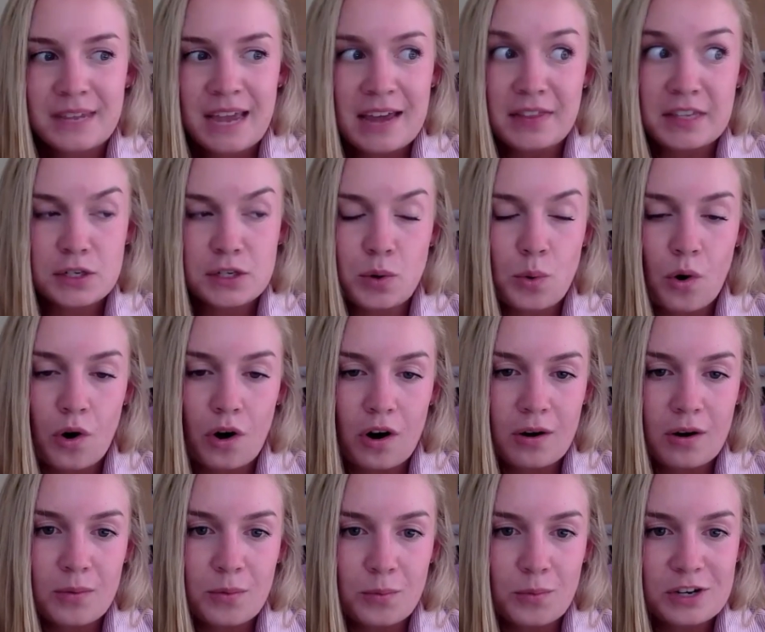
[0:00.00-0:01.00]
at the
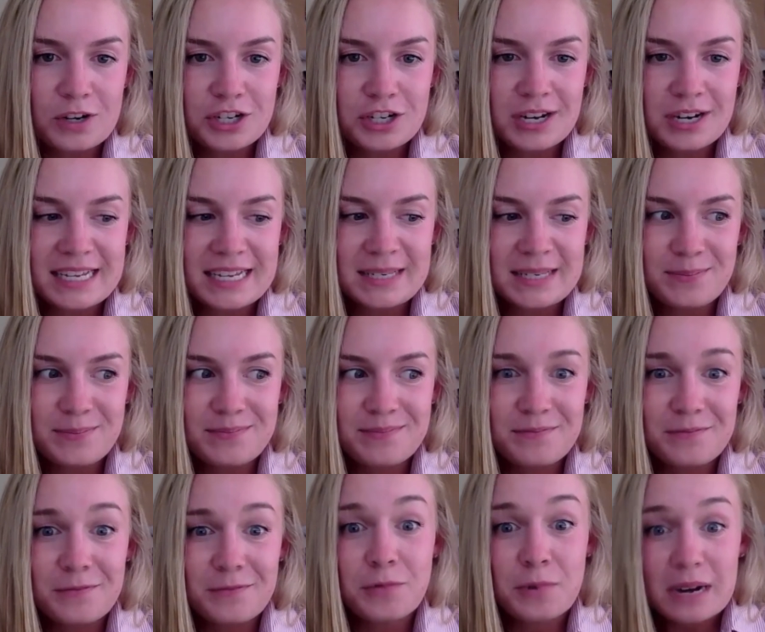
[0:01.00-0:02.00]
store, which has
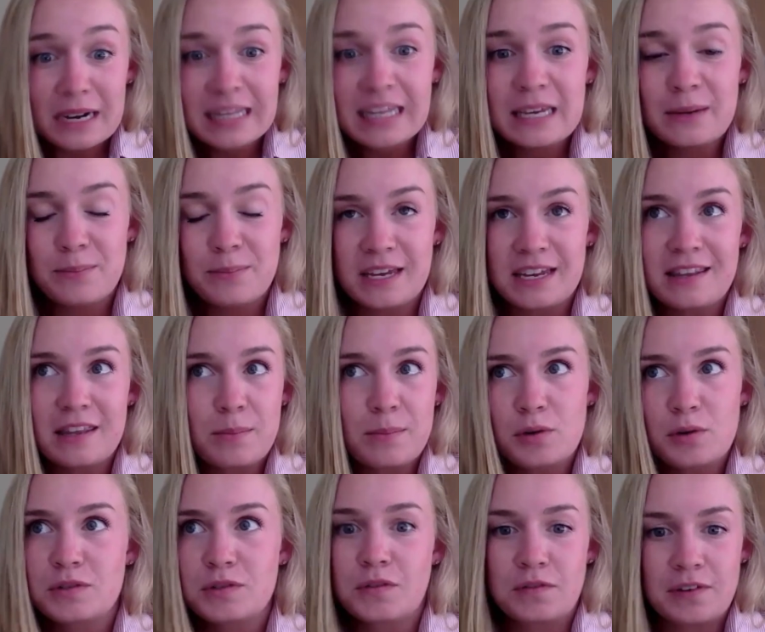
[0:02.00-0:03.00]
really been the
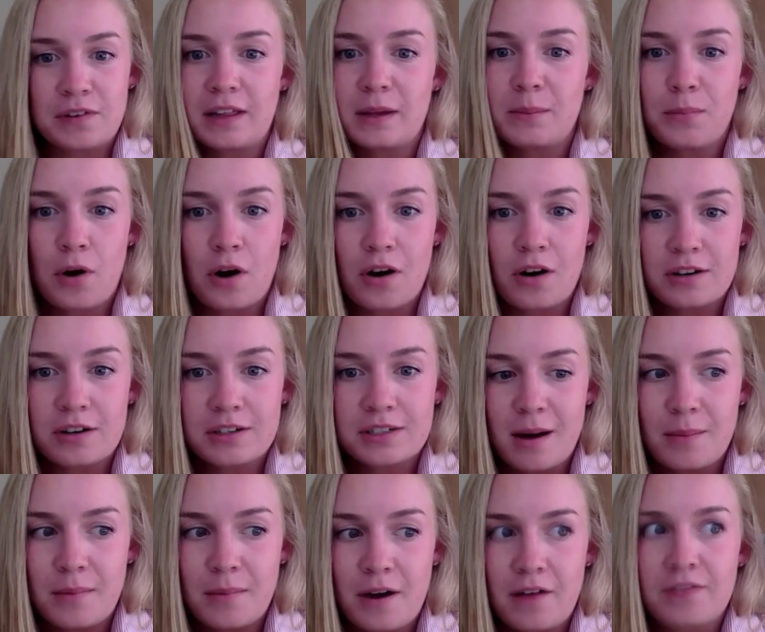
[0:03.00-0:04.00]
most fulfilling part
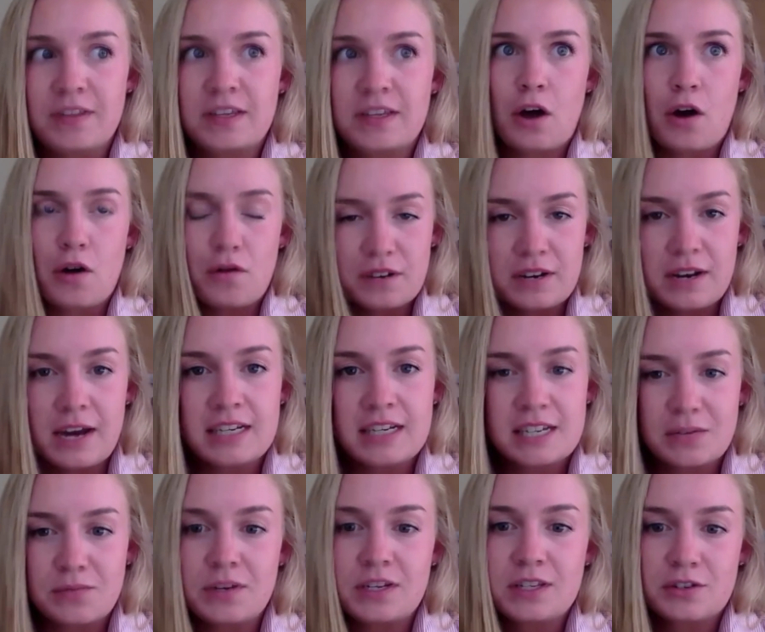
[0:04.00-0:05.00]
of the
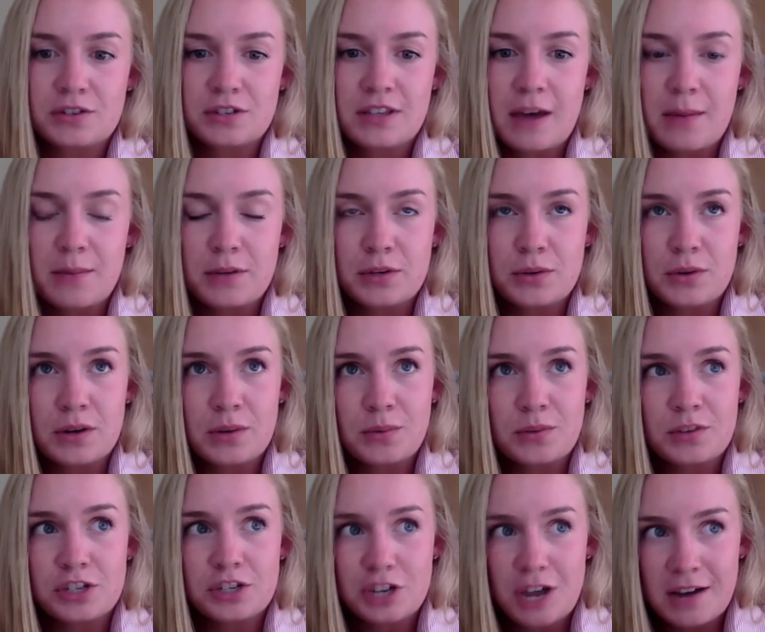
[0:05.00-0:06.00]
COVID-19 research that I've been doing
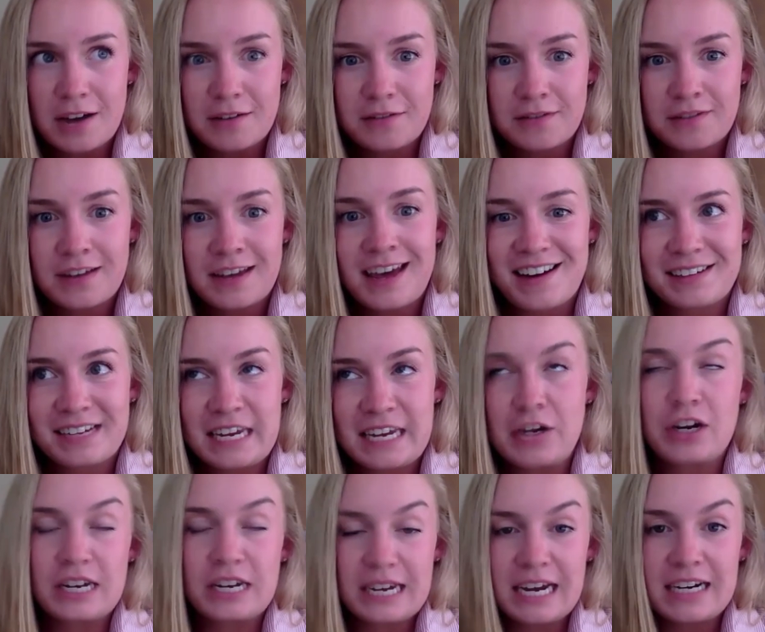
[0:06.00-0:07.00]
with Jeff here
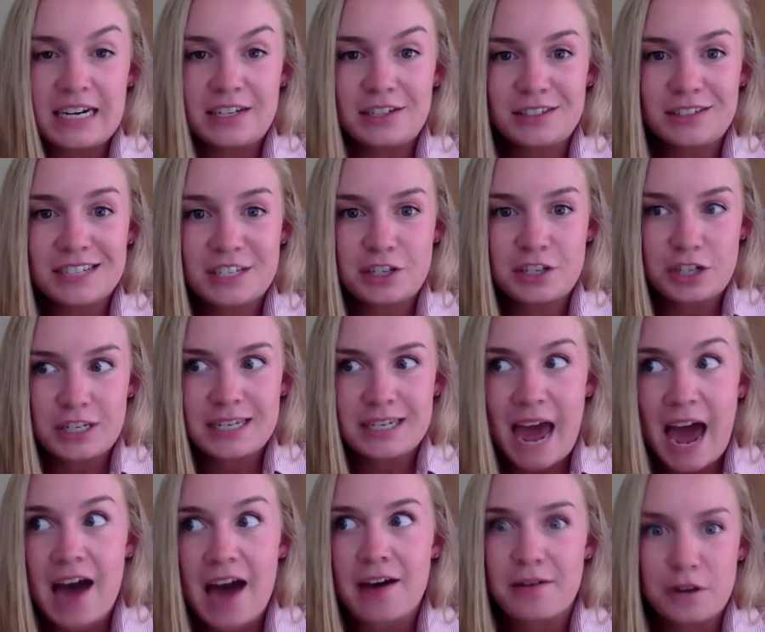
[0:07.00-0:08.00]
at Yale, is just
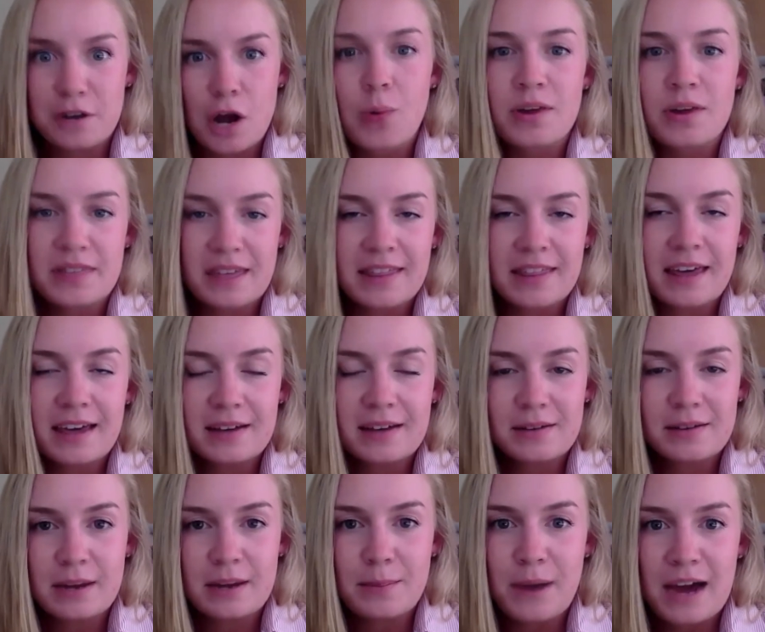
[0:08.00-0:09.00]
knowing that
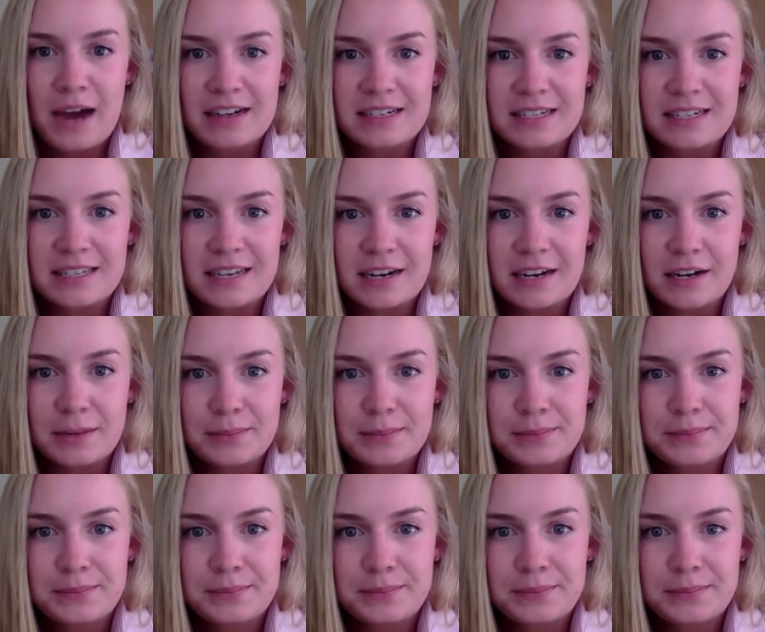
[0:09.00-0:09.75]
impact is there.